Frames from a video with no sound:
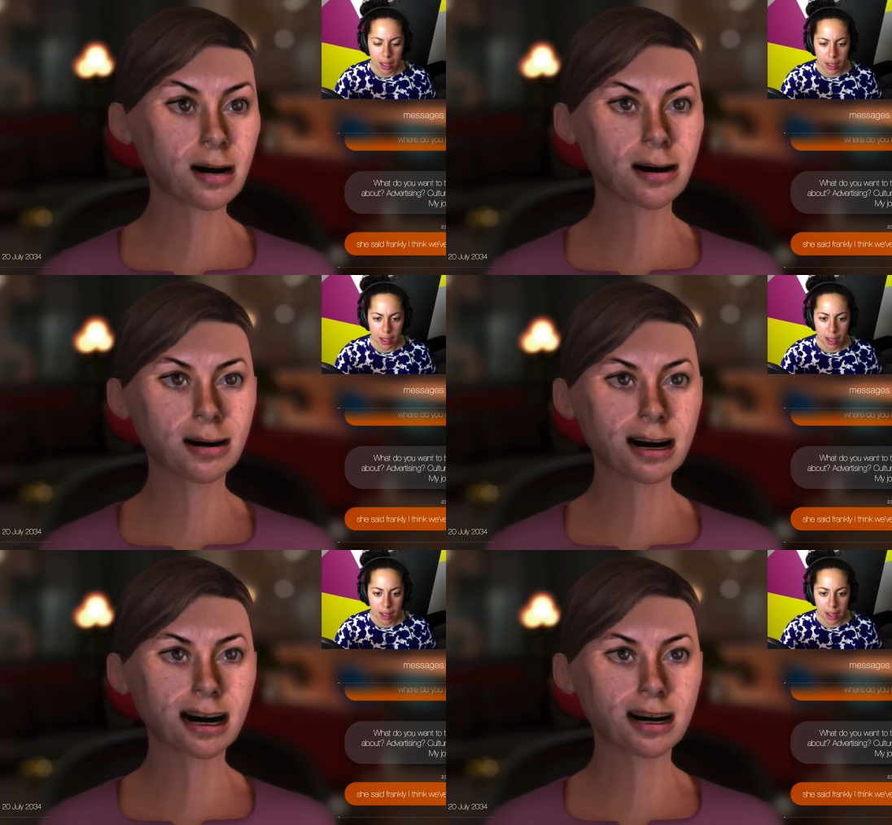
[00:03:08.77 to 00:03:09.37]

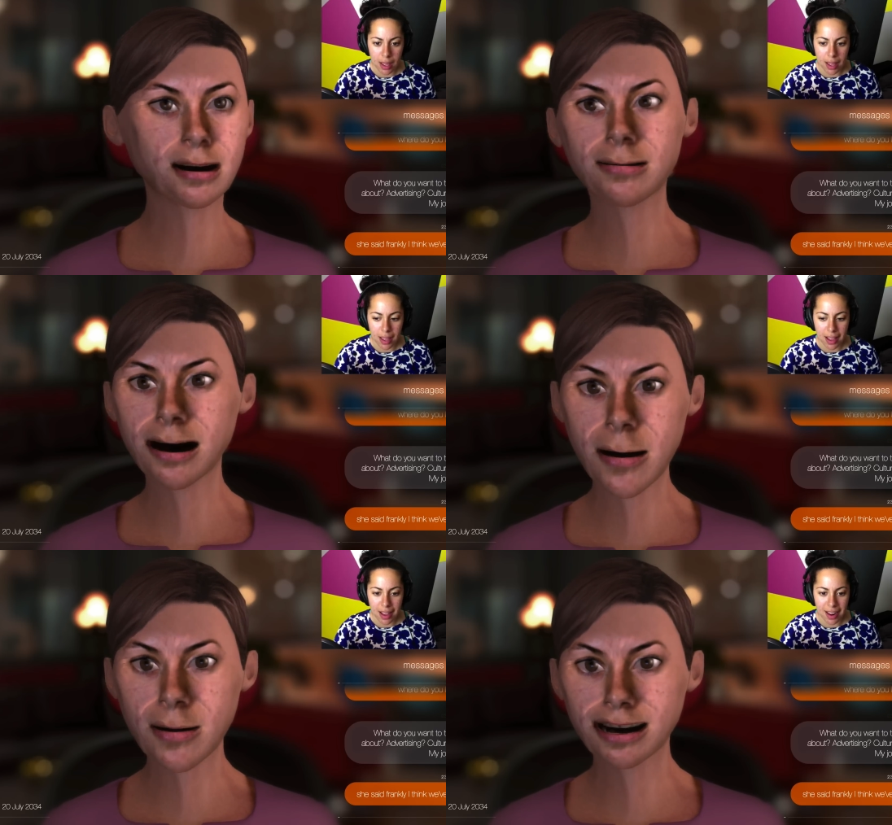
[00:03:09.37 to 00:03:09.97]
Speaker 1: Unit of
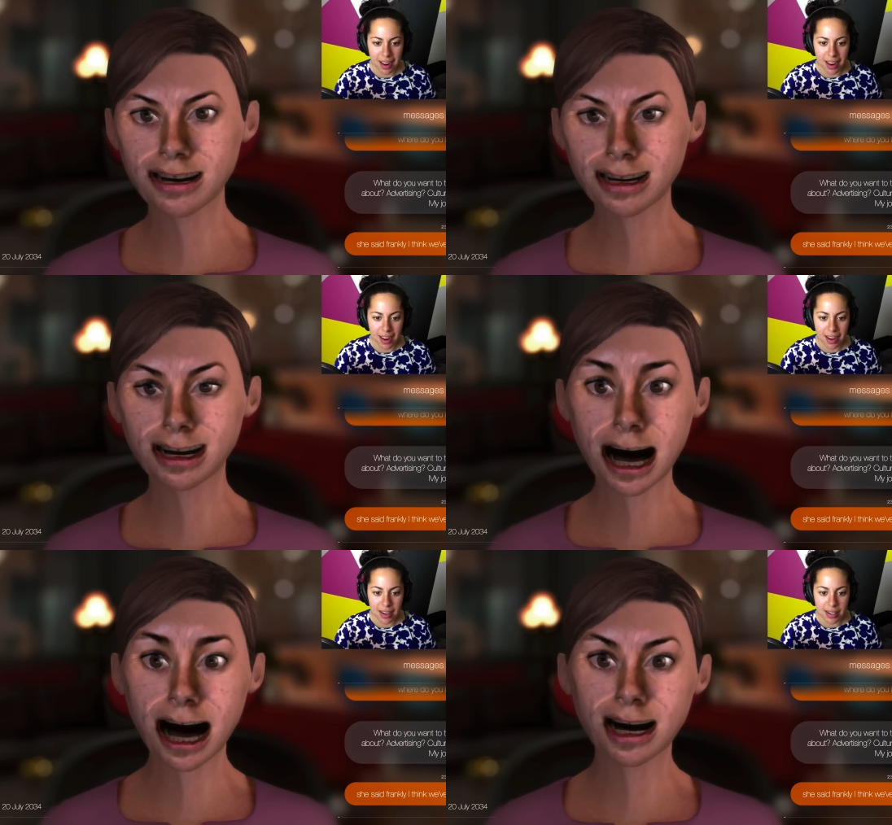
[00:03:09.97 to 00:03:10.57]
happiness,
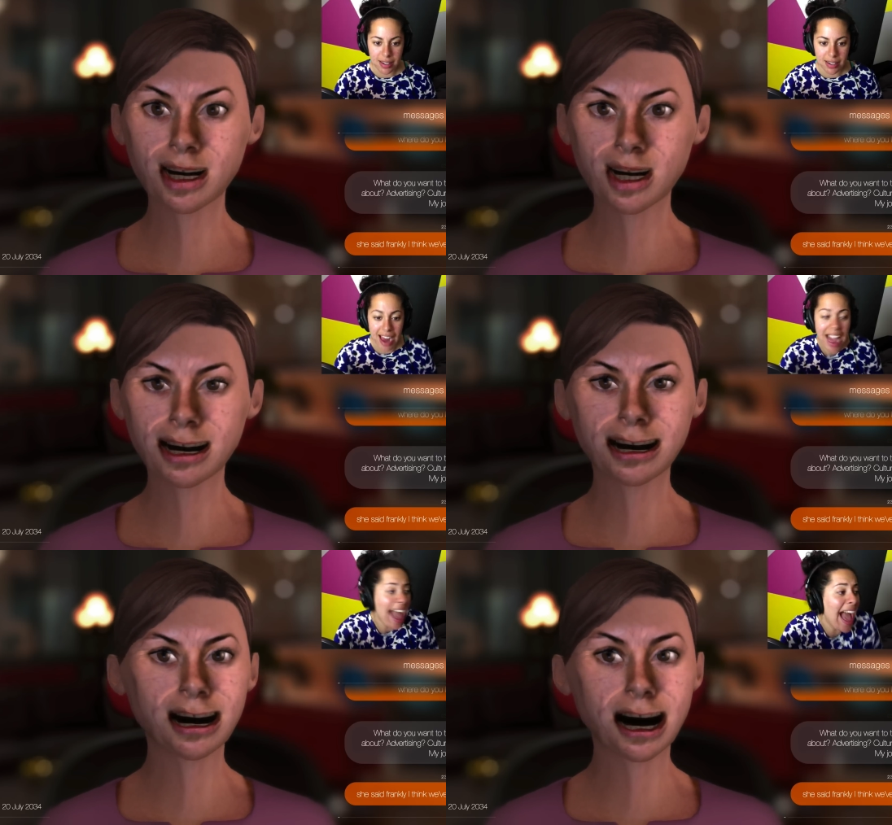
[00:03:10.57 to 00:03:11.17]

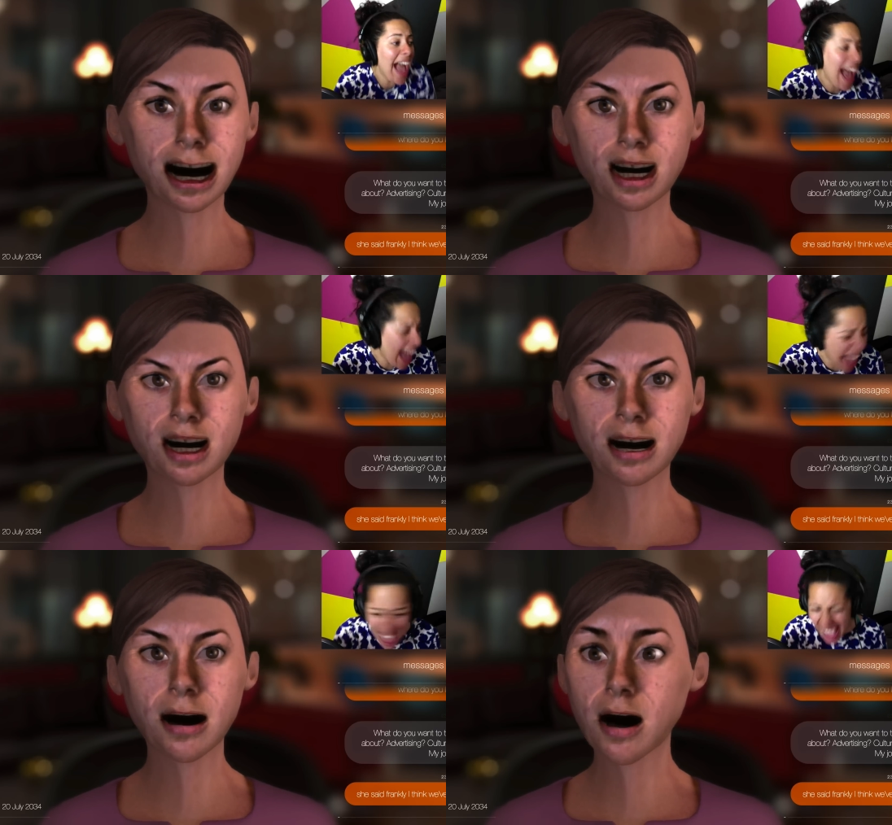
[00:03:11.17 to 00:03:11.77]
energy,
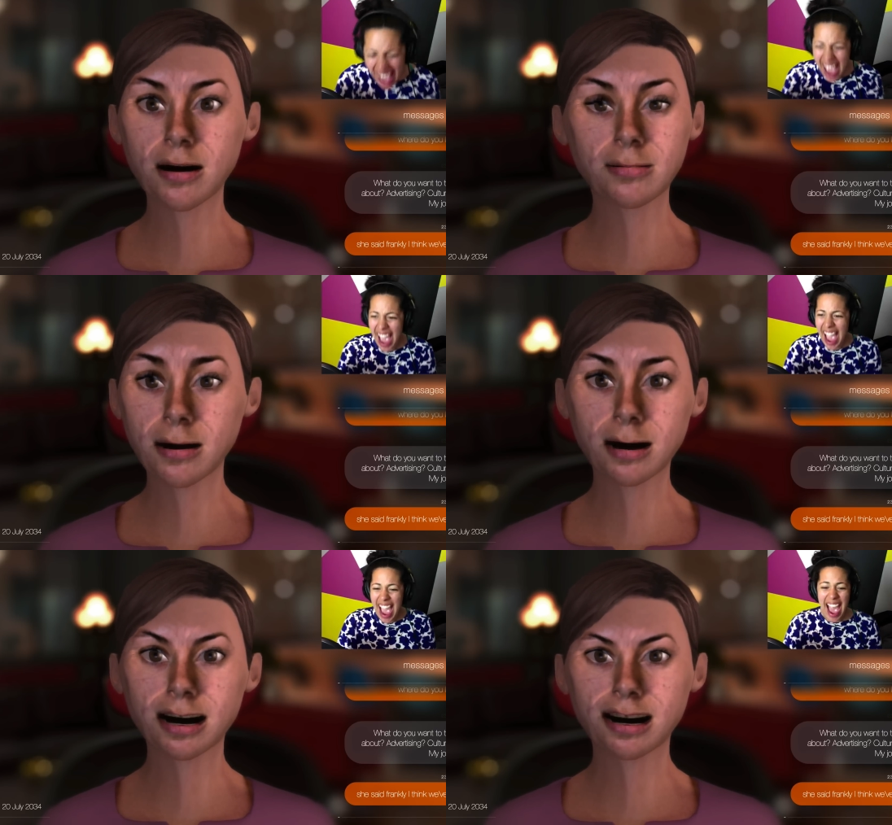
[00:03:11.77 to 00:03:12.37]
leisure,
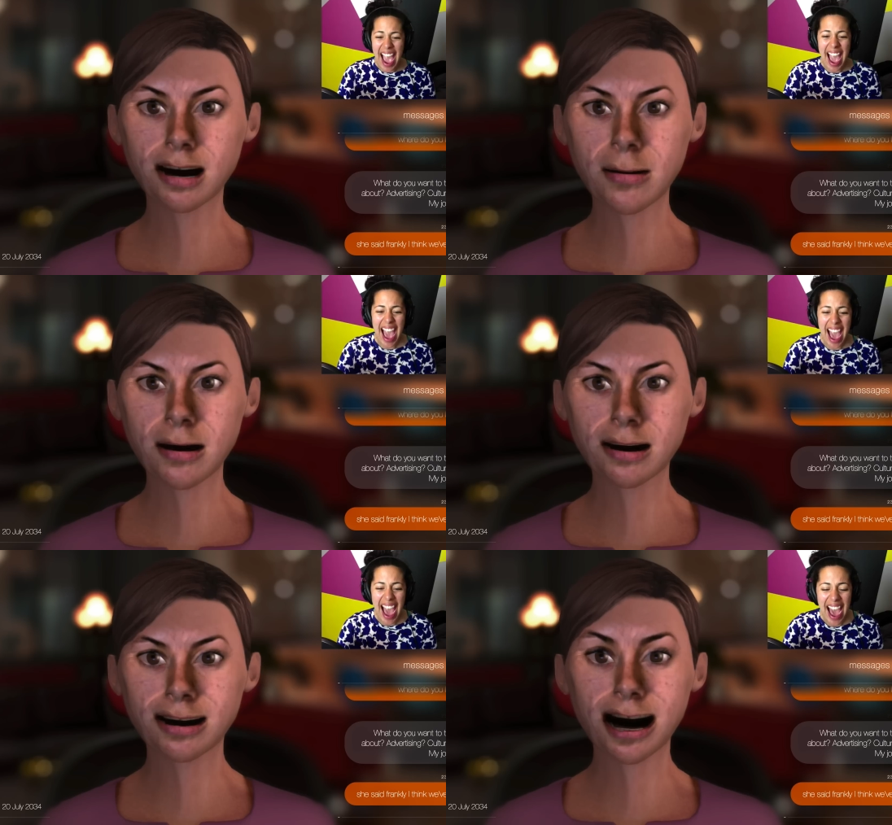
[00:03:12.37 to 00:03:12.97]
food and so
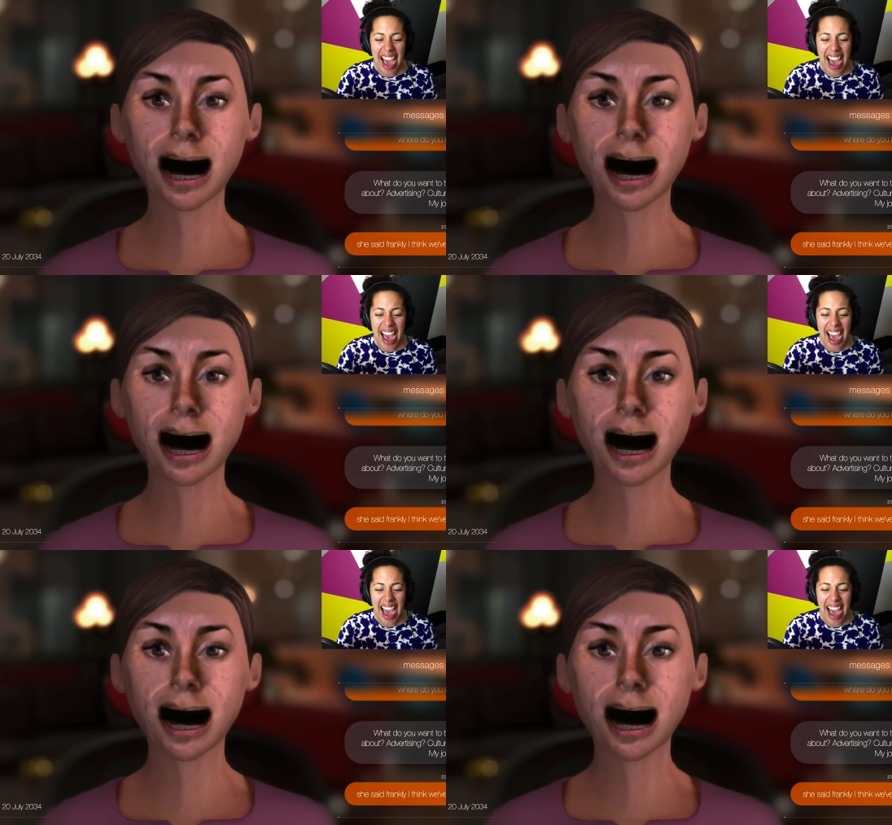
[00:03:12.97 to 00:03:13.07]
on.